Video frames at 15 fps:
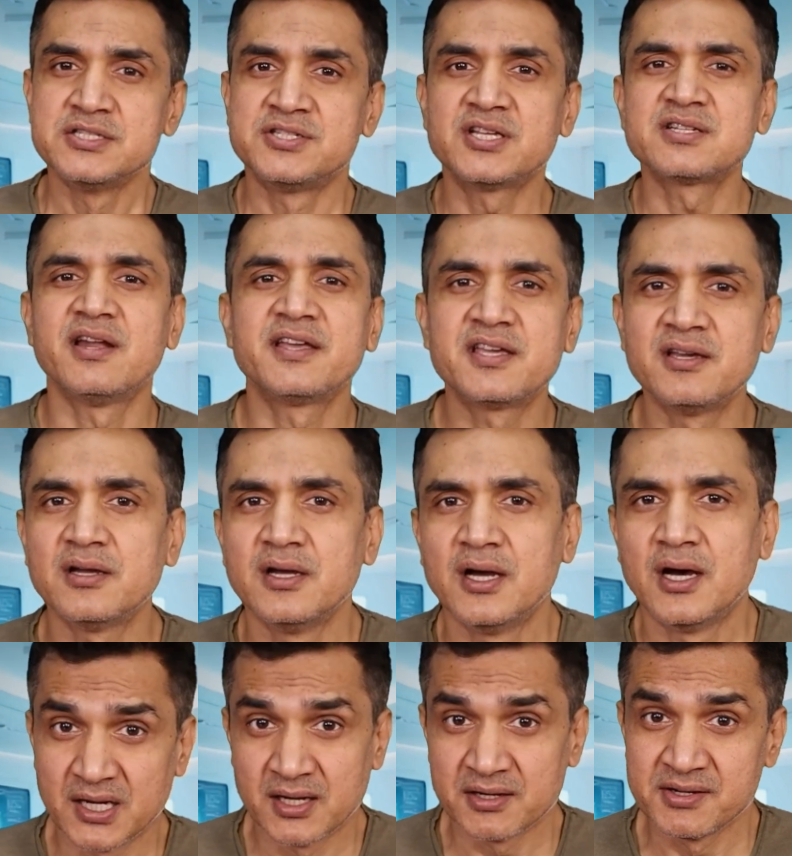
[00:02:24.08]
Just like
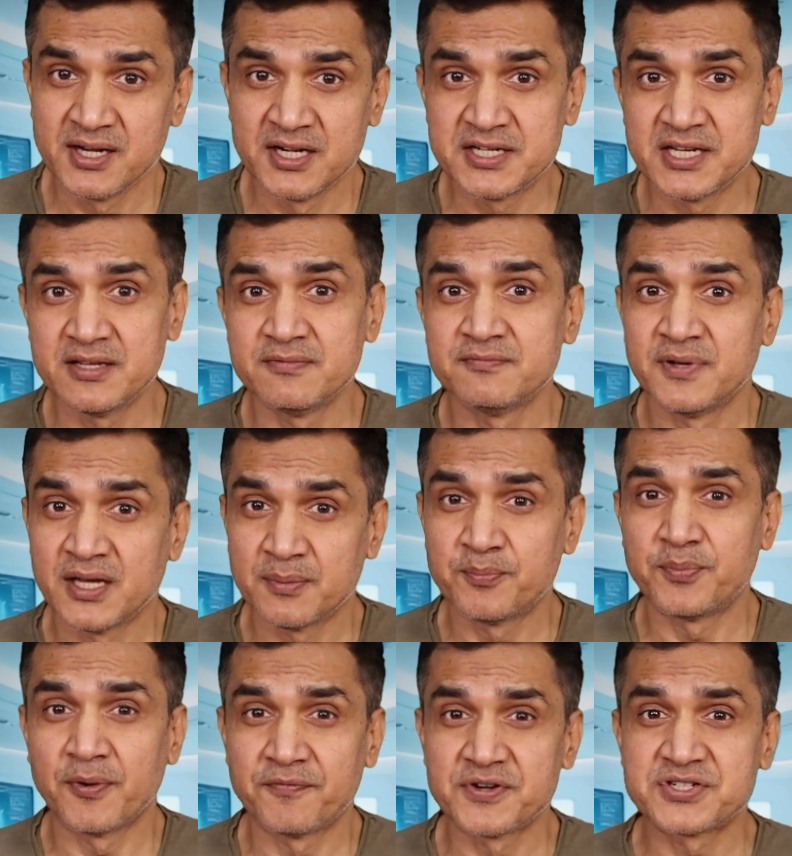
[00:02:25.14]
a real team where
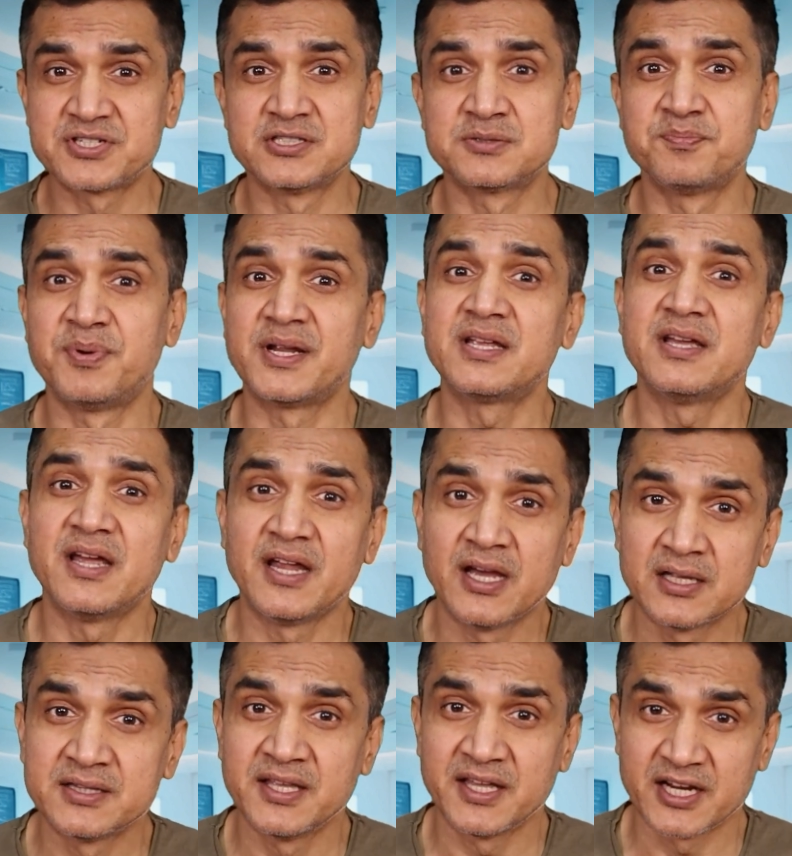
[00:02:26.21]
professionals bring
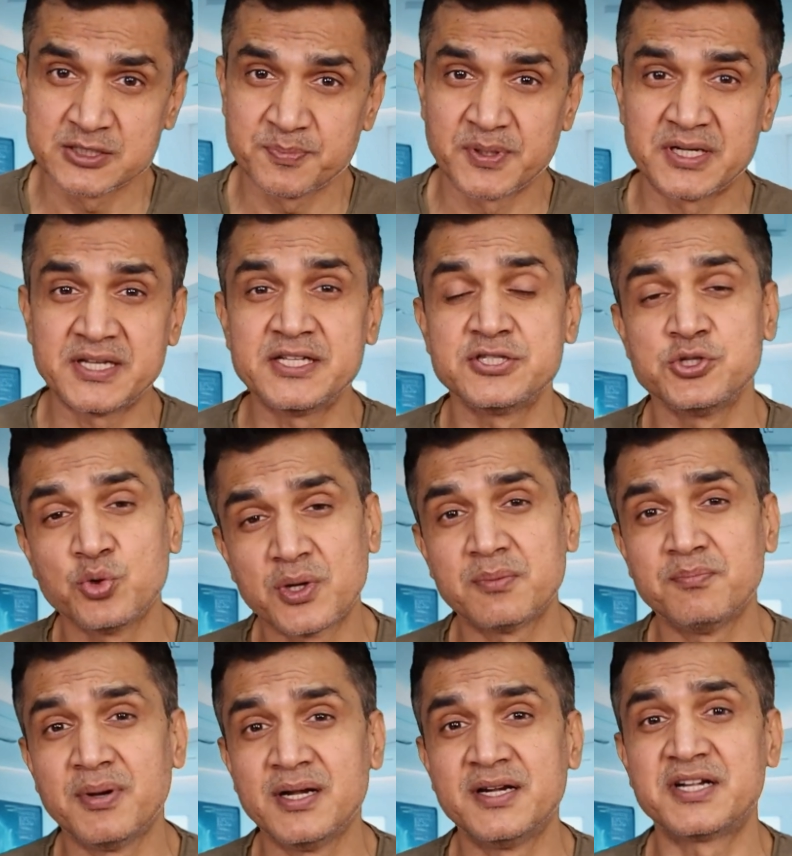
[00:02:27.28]
their expertise, you
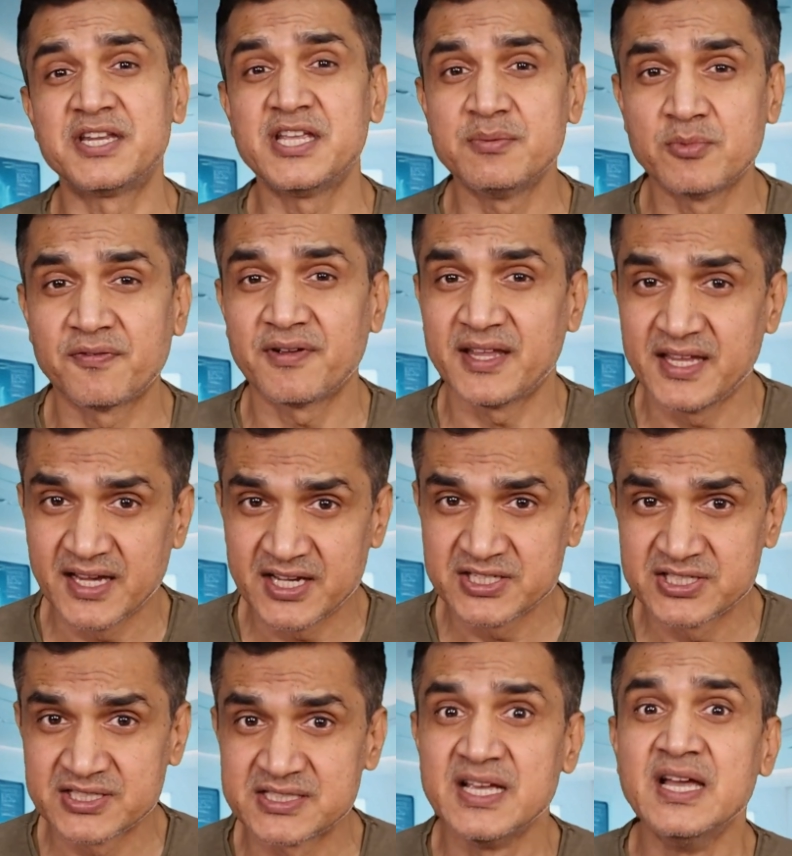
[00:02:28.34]
can build a team of AI
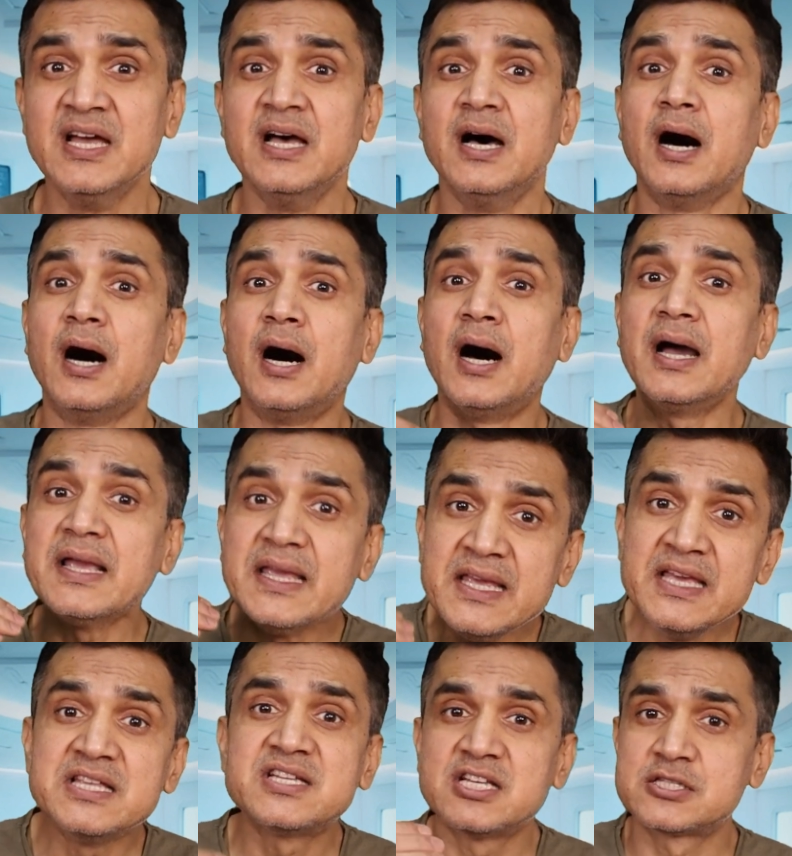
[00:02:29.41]
agents,
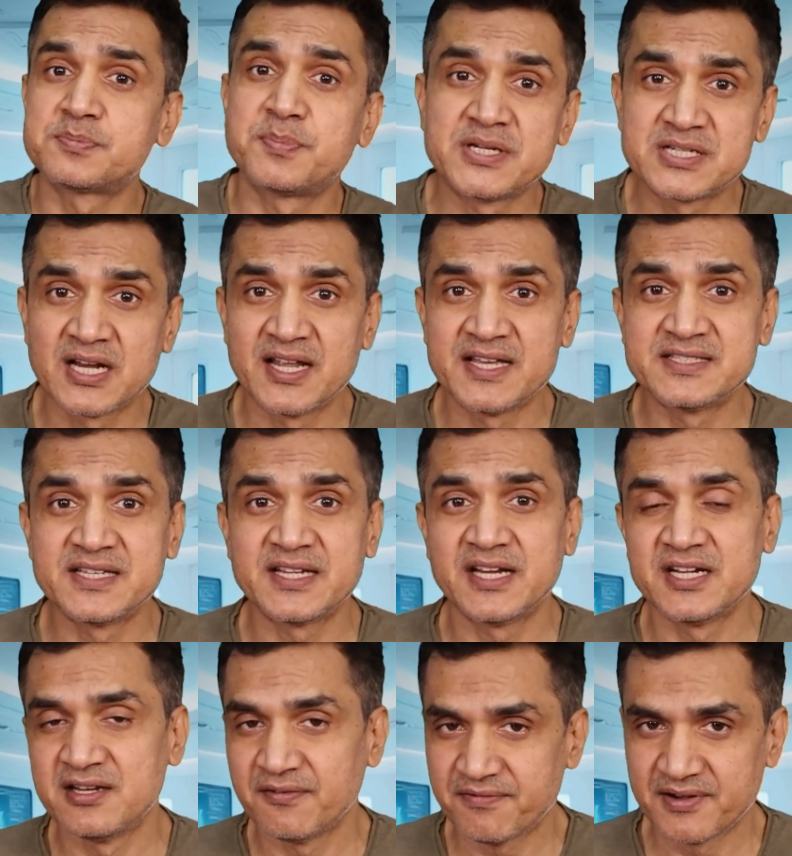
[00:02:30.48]
each specializing
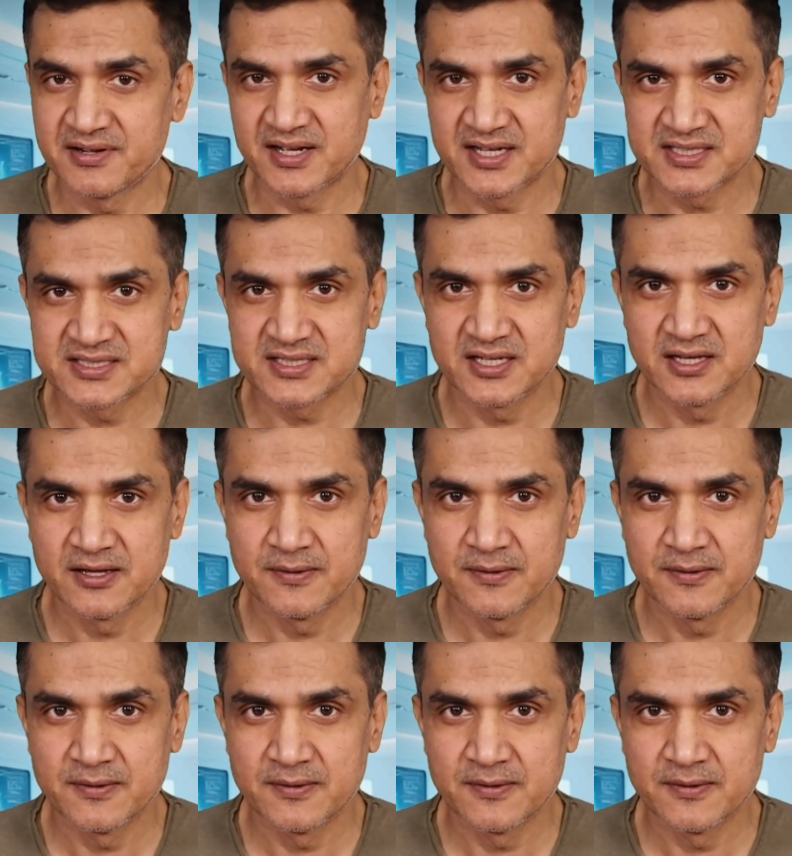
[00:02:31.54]
in different tasks.